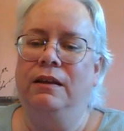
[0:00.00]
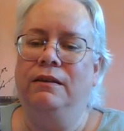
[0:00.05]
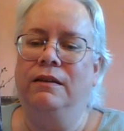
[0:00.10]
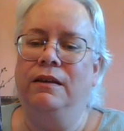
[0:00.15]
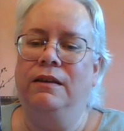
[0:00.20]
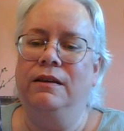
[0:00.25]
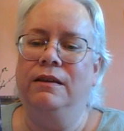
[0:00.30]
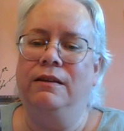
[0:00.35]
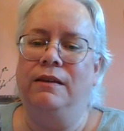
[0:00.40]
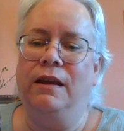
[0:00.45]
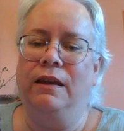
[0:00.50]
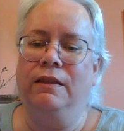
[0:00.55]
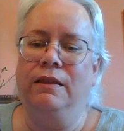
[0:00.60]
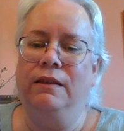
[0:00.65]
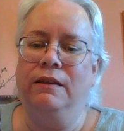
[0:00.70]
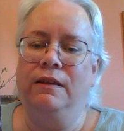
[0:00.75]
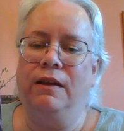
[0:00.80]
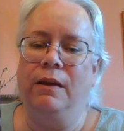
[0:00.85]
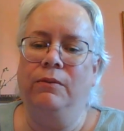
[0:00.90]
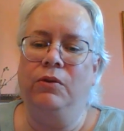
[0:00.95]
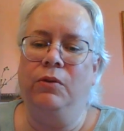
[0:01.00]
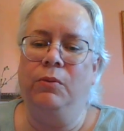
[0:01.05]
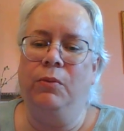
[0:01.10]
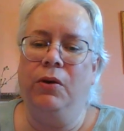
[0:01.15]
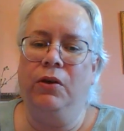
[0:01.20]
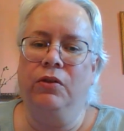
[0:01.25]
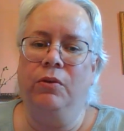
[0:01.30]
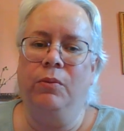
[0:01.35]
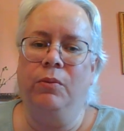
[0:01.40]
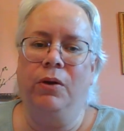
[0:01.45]
didn't take the time to
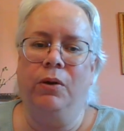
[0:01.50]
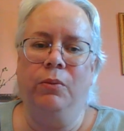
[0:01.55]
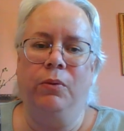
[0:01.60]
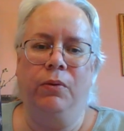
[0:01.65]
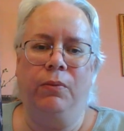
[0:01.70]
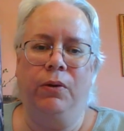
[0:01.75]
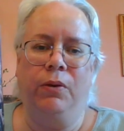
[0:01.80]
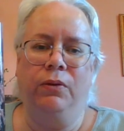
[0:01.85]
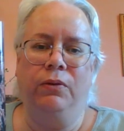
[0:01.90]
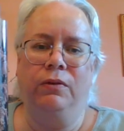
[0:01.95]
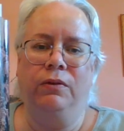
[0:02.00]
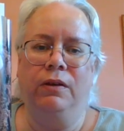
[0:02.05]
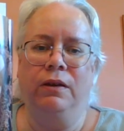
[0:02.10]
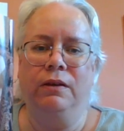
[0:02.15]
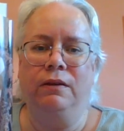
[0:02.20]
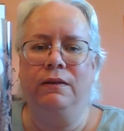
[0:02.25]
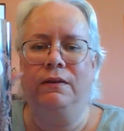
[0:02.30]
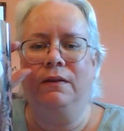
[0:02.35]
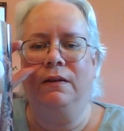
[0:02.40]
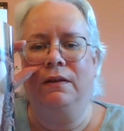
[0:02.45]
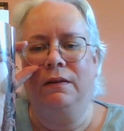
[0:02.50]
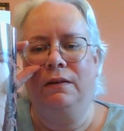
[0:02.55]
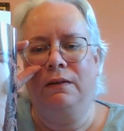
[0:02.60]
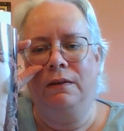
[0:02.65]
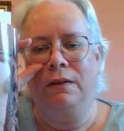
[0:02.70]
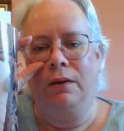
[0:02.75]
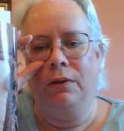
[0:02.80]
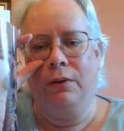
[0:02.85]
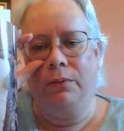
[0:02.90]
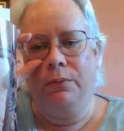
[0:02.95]
mark them all with Post-its.
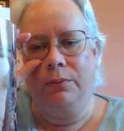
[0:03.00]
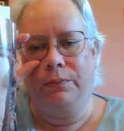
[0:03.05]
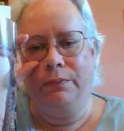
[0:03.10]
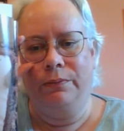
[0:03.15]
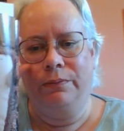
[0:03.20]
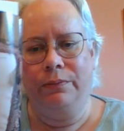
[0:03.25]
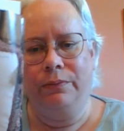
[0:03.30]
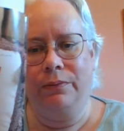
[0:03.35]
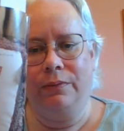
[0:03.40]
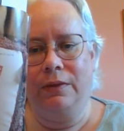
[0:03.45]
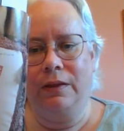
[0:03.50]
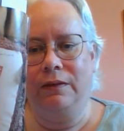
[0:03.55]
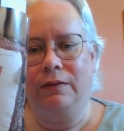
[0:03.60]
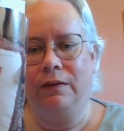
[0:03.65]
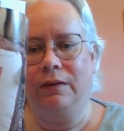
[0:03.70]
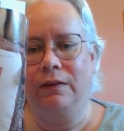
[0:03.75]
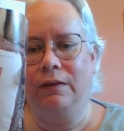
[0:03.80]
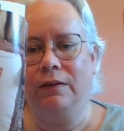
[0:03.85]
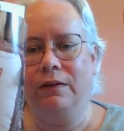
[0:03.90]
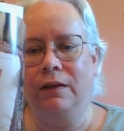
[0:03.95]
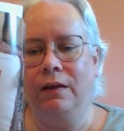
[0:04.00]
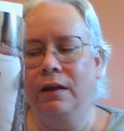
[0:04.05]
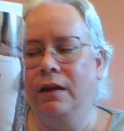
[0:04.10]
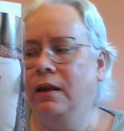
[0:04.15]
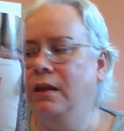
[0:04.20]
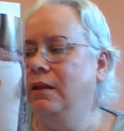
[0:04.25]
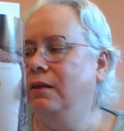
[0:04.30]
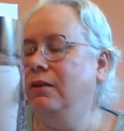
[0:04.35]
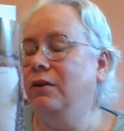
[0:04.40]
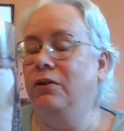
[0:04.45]
So there's
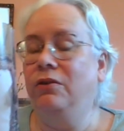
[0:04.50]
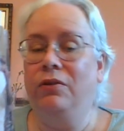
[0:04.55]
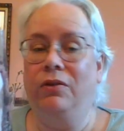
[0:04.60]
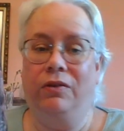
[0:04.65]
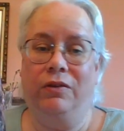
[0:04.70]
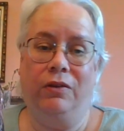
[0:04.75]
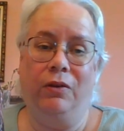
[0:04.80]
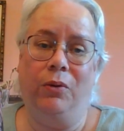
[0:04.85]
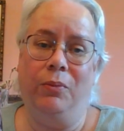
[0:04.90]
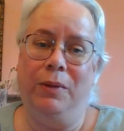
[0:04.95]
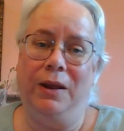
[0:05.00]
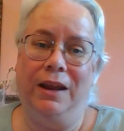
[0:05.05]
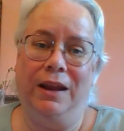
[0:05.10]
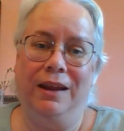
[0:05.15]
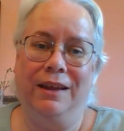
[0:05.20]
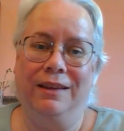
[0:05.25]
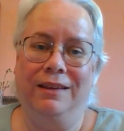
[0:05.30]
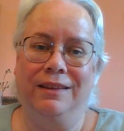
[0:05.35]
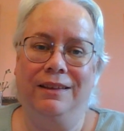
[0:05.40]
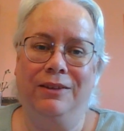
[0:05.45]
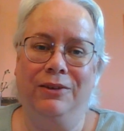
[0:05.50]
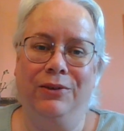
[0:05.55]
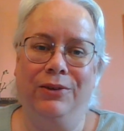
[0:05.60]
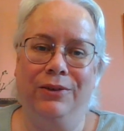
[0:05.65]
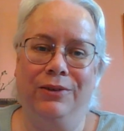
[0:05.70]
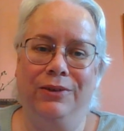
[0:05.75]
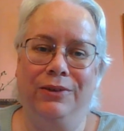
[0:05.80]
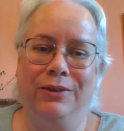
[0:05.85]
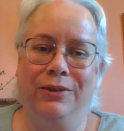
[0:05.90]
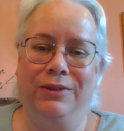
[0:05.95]
so many.
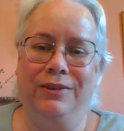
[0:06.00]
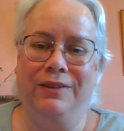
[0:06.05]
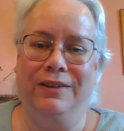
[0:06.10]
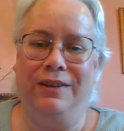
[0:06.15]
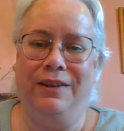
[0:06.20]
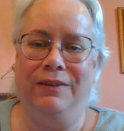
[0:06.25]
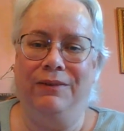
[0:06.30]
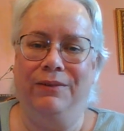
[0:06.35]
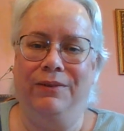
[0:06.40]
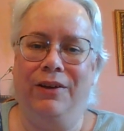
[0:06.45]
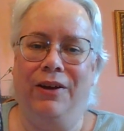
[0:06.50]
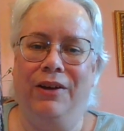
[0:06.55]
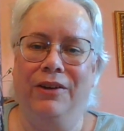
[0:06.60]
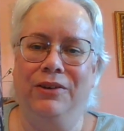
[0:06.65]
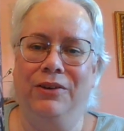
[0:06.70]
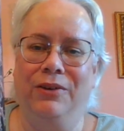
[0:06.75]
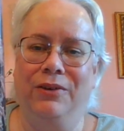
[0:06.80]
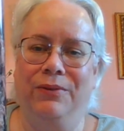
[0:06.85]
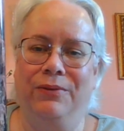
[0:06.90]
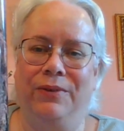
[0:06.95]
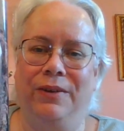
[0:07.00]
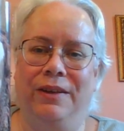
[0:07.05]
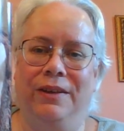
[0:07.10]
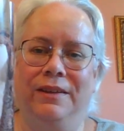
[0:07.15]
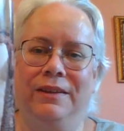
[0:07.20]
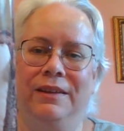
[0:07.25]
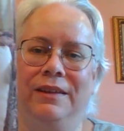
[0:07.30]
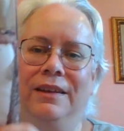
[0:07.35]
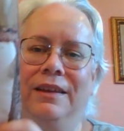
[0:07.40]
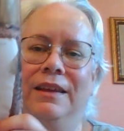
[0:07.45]
You'll still have gotten your
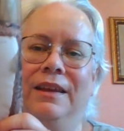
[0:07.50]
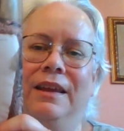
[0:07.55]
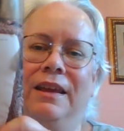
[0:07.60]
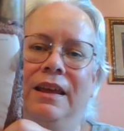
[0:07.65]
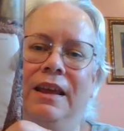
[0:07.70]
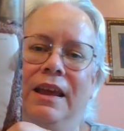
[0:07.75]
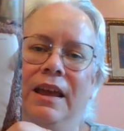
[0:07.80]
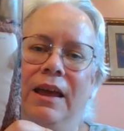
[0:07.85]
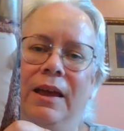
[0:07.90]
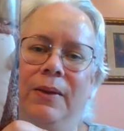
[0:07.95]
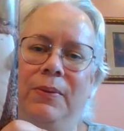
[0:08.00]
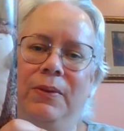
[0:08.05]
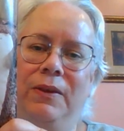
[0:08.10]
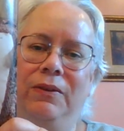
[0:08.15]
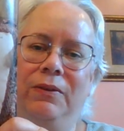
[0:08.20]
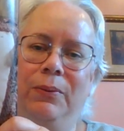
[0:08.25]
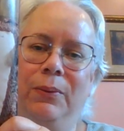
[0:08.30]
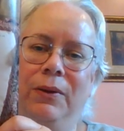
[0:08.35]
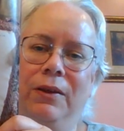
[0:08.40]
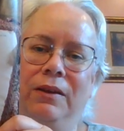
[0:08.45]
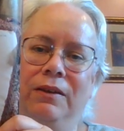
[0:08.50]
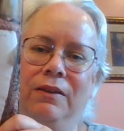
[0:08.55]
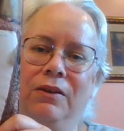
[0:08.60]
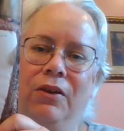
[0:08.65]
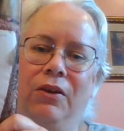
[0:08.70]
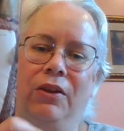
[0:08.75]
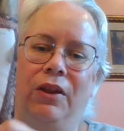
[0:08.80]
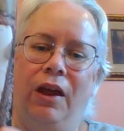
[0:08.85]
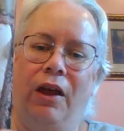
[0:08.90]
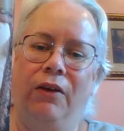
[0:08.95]
fill. This one's
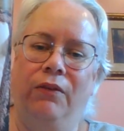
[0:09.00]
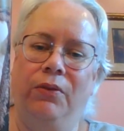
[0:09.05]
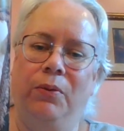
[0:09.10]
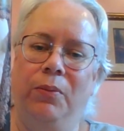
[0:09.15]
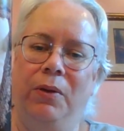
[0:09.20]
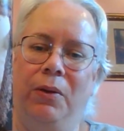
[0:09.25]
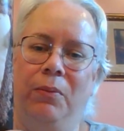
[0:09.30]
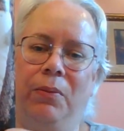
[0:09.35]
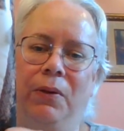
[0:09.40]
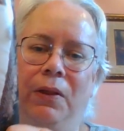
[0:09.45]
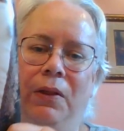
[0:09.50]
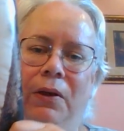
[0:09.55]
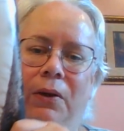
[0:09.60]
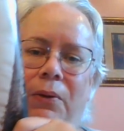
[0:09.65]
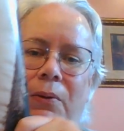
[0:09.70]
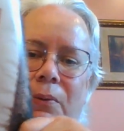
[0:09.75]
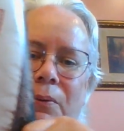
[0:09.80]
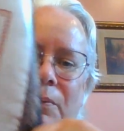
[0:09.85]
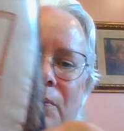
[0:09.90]
called Alphabet Pillow.